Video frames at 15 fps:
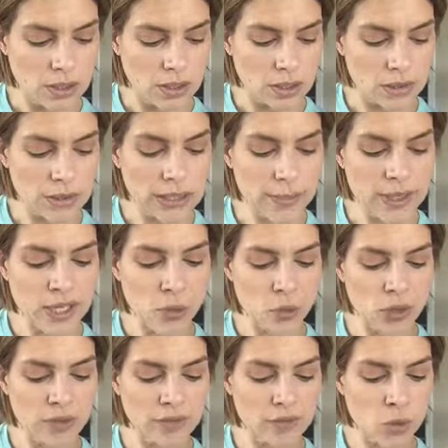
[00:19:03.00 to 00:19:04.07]
Limit
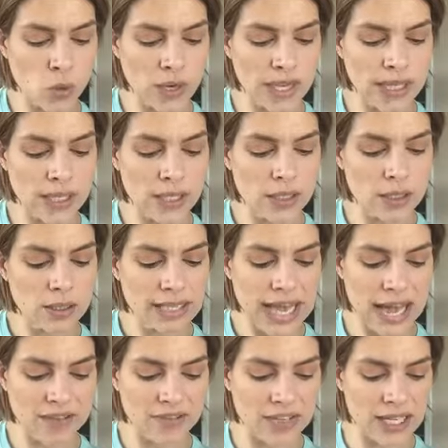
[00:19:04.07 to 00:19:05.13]
or avoid
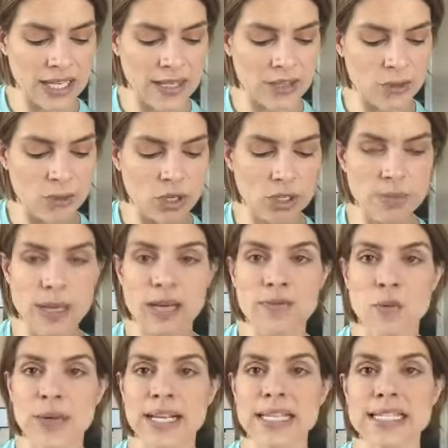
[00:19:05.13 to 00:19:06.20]
caffeine. So we talked about
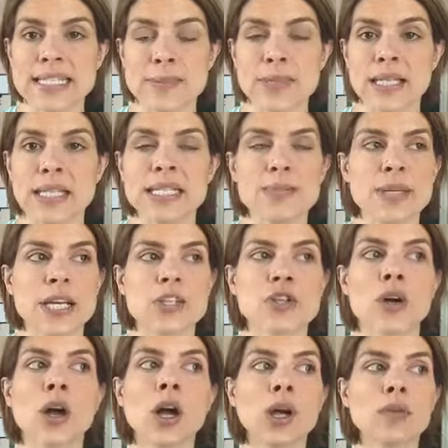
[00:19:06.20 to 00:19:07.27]
avoiding stimulants because
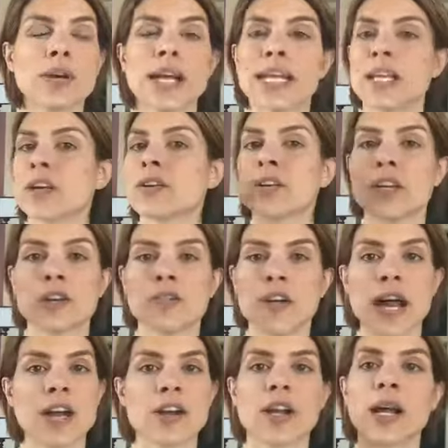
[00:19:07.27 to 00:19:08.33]
you're
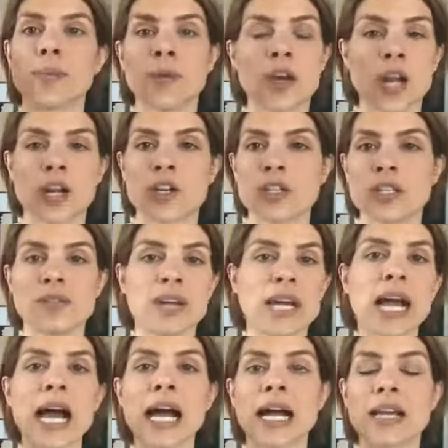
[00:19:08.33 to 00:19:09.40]
fired up, your energy's very
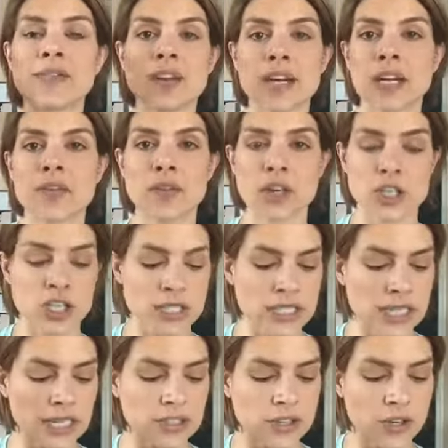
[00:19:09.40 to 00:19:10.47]
high, very
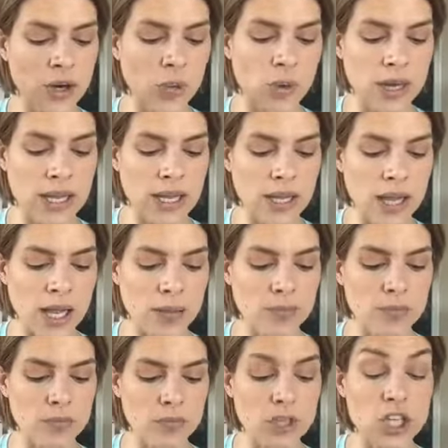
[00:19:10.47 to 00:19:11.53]
ragistic, so you don't want to
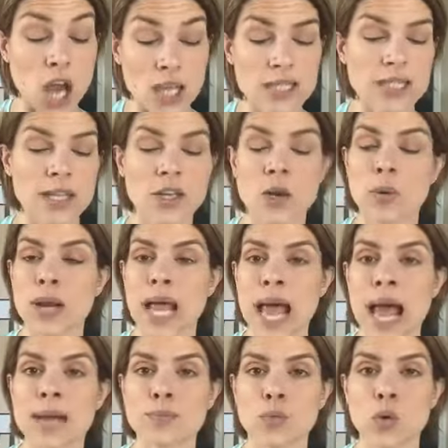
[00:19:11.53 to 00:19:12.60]
rajasic, you don't want to
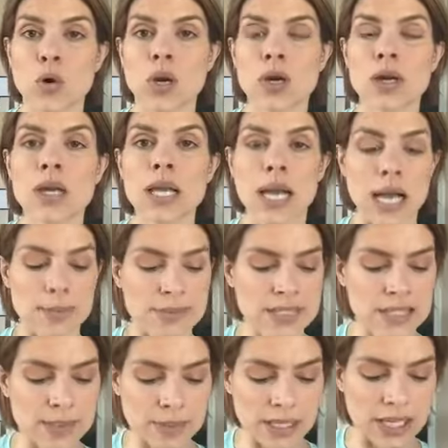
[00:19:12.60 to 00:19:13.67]
add more
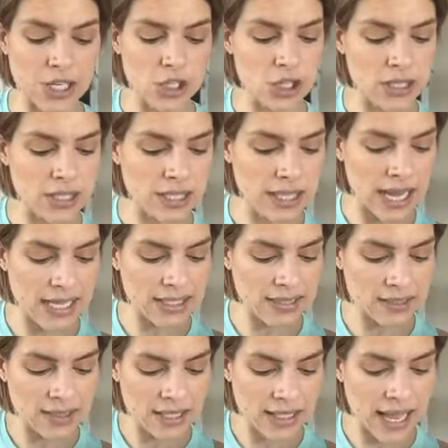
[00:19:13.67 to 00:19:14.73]
stimulation to
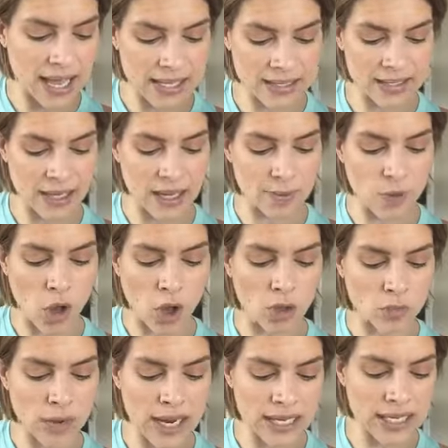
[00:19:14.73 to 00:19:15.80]
that
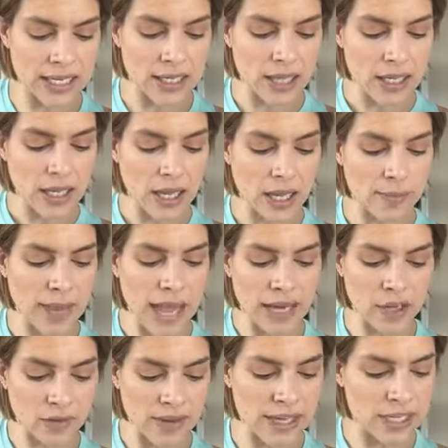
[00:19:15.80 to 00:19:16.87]
already
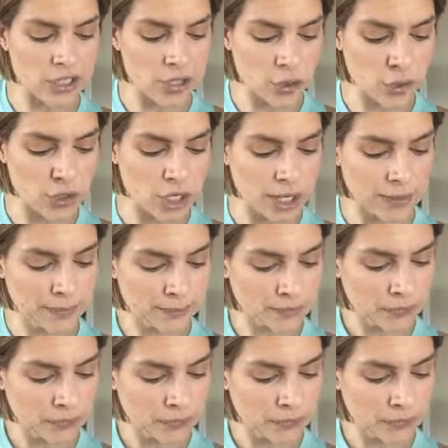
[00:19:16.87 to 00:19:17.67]
aggravated dosha.